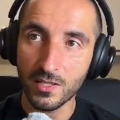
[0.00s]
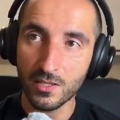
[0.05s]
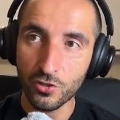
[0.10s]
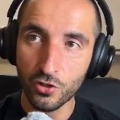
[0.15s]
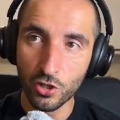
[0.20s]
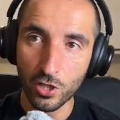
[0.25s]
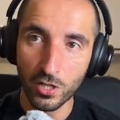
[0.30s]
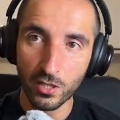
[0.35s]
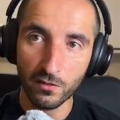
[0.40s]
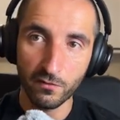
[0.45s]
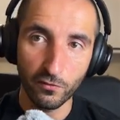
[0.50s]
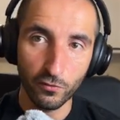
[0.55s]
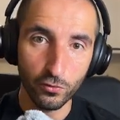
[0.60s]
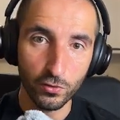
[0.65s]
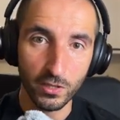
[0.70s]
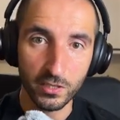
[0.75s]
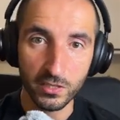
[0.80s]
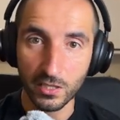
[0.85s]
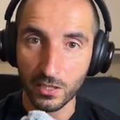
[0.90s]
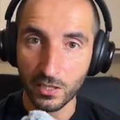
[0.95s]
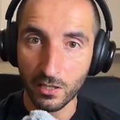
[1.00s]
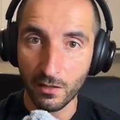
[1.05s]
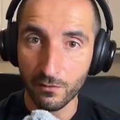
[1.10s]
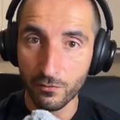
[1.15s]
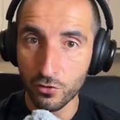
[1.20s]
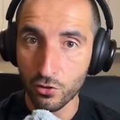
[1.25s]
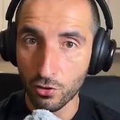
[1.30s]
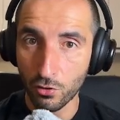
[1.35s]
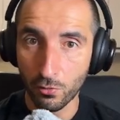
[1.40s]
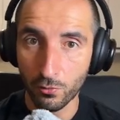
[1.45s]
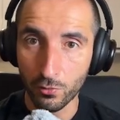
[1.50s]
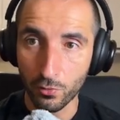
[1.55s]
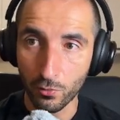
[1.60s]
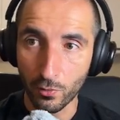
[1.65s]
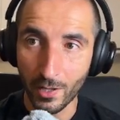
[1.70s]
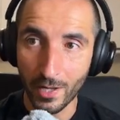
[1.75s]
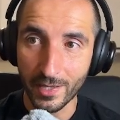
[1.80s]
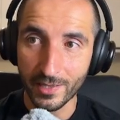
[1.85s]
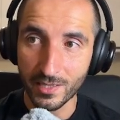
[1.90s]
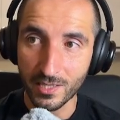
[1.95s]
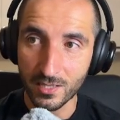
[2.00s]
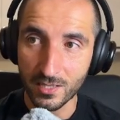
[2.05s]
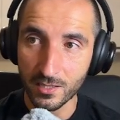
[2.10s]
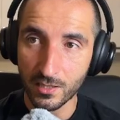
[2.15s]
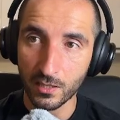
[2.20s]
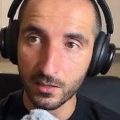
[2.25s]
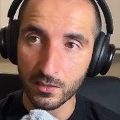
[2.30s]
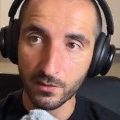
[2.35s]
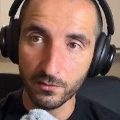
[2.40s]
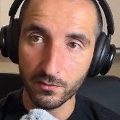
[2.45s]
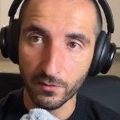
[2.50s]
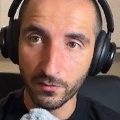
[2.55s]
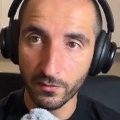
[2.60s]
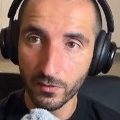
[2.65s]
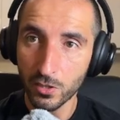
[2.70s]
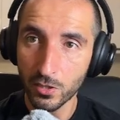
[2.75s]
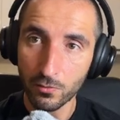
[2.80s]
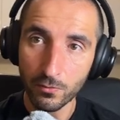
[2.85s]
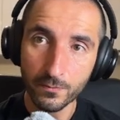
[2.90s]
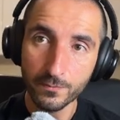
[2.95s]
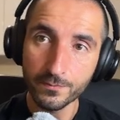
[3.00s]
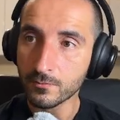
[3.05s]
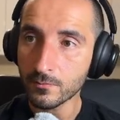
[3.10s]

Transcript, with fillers: chart view that I have shown you at the start of the video.